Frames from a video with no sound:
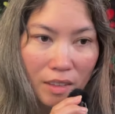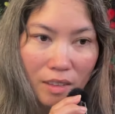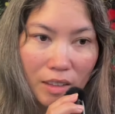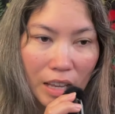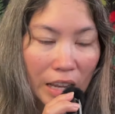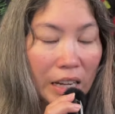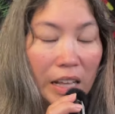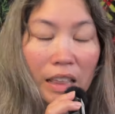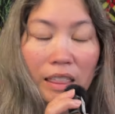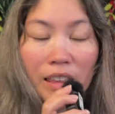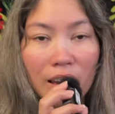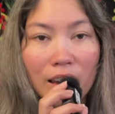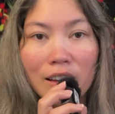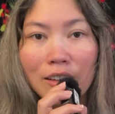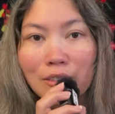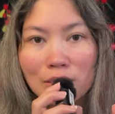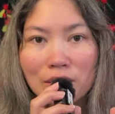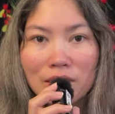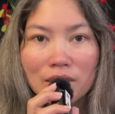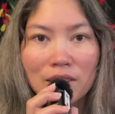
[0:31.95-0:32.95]
anything
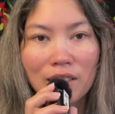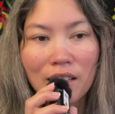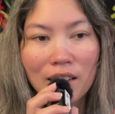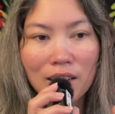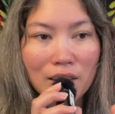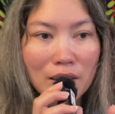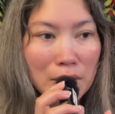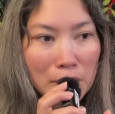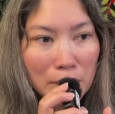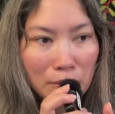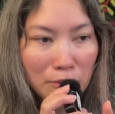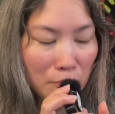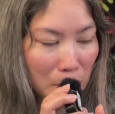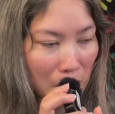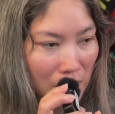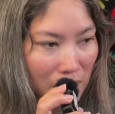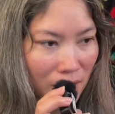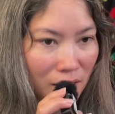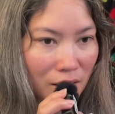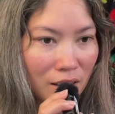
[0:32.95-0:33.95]
else that it could have
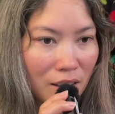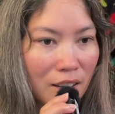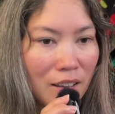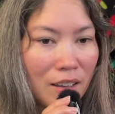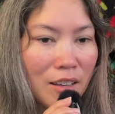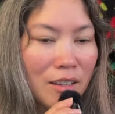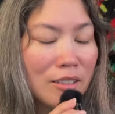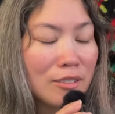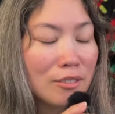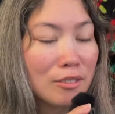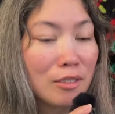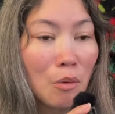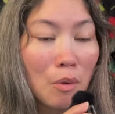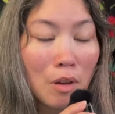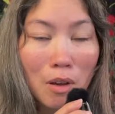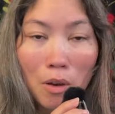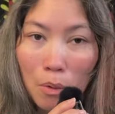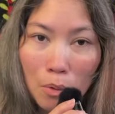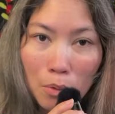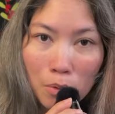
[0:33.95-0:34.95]
been. So a
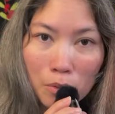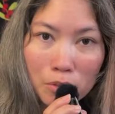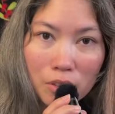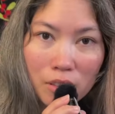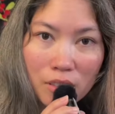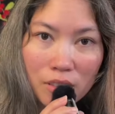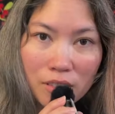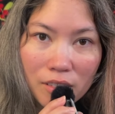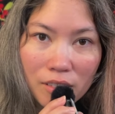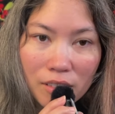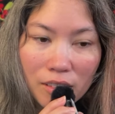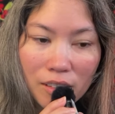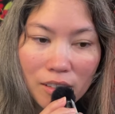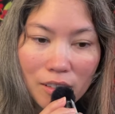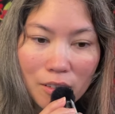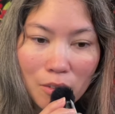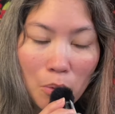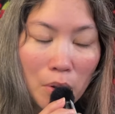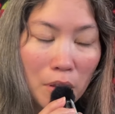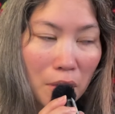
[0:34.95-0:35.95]
cold
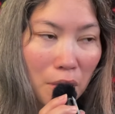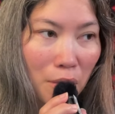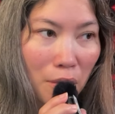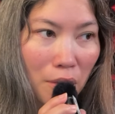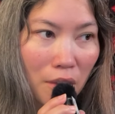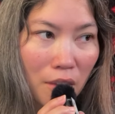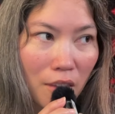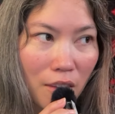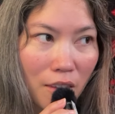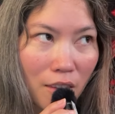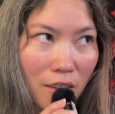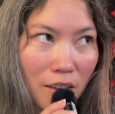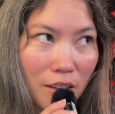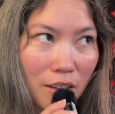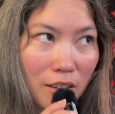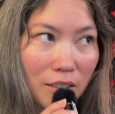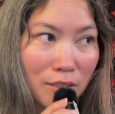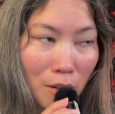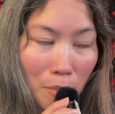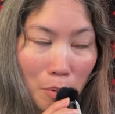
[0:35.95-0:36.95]
with
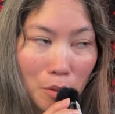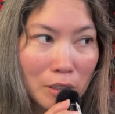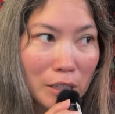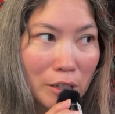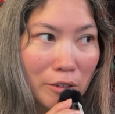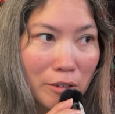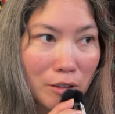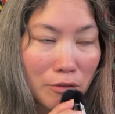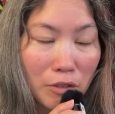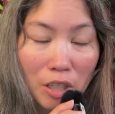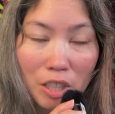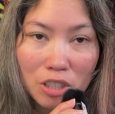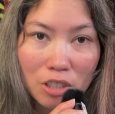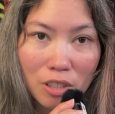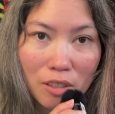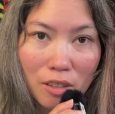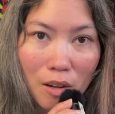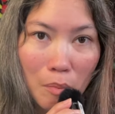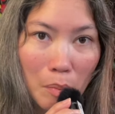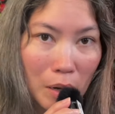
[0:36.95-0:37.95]
a double ear
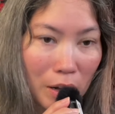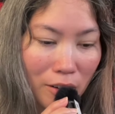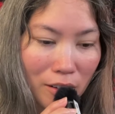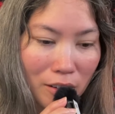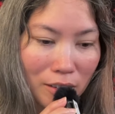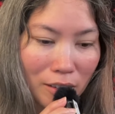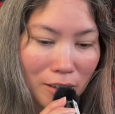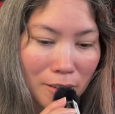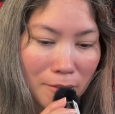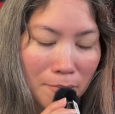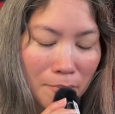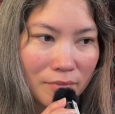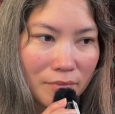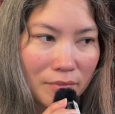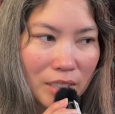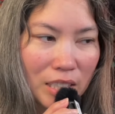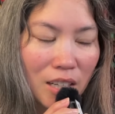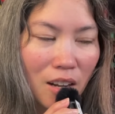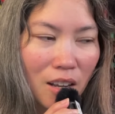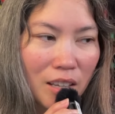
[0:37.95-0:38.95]
infection, apparently.
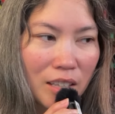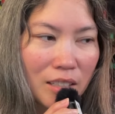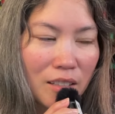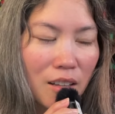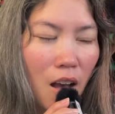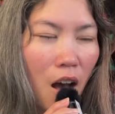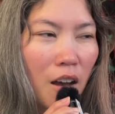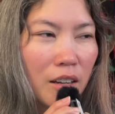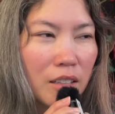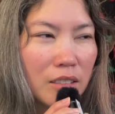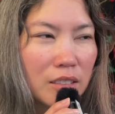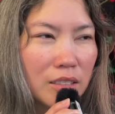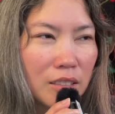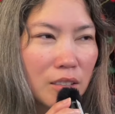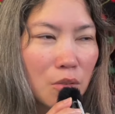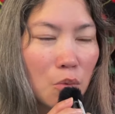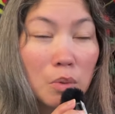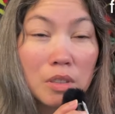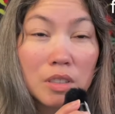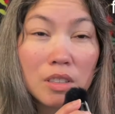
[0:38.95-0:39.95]
It
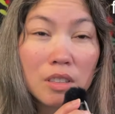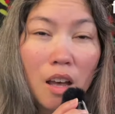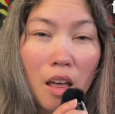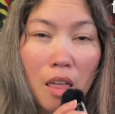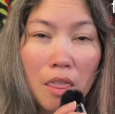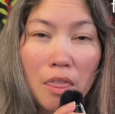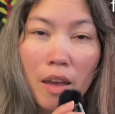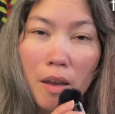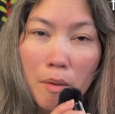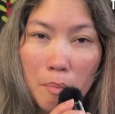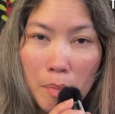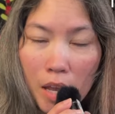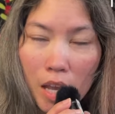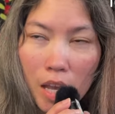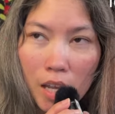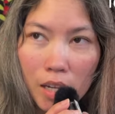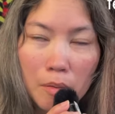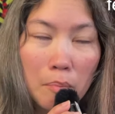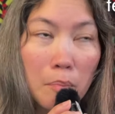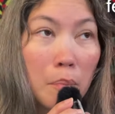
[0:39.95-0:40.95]
honestly was not that
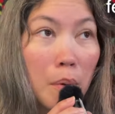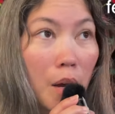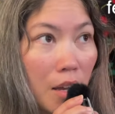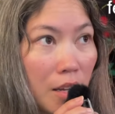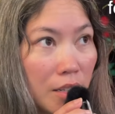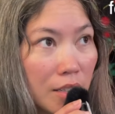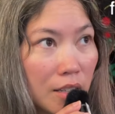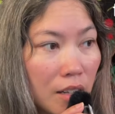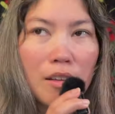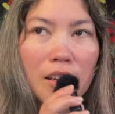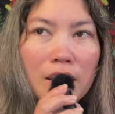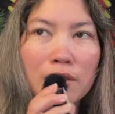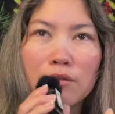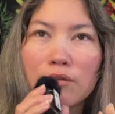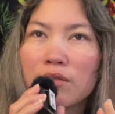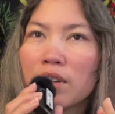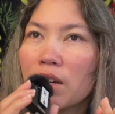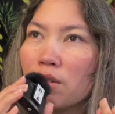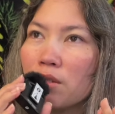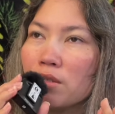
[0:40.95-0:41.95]
bad, but it
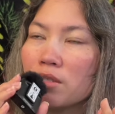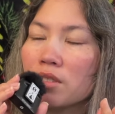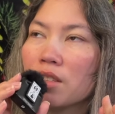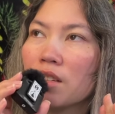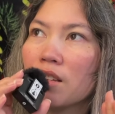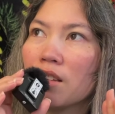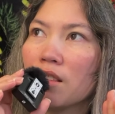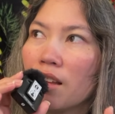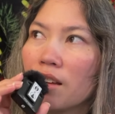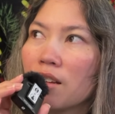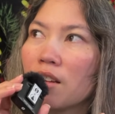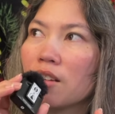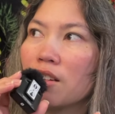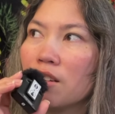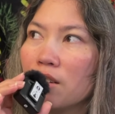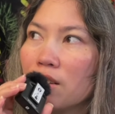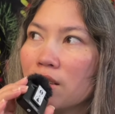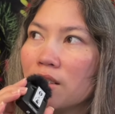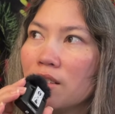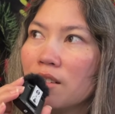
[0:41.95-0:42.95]
felt like a
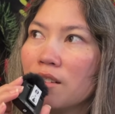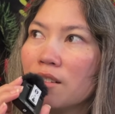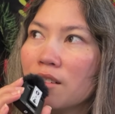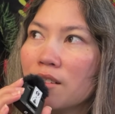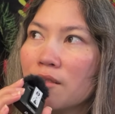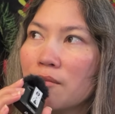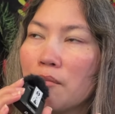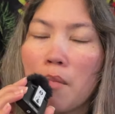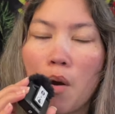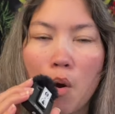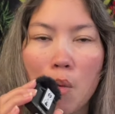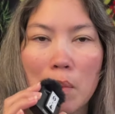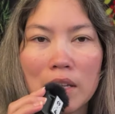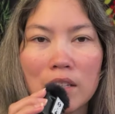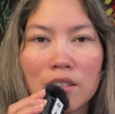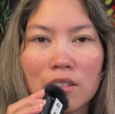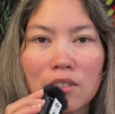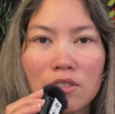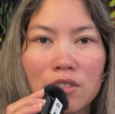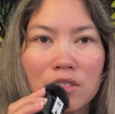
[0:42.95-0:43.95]
good
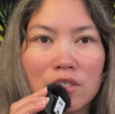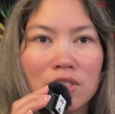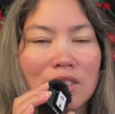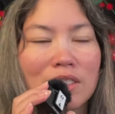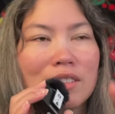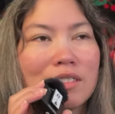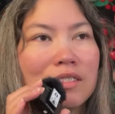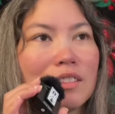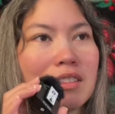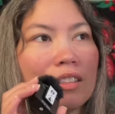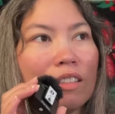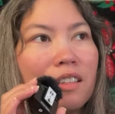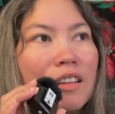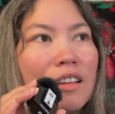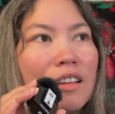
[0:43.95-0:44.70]
moment to just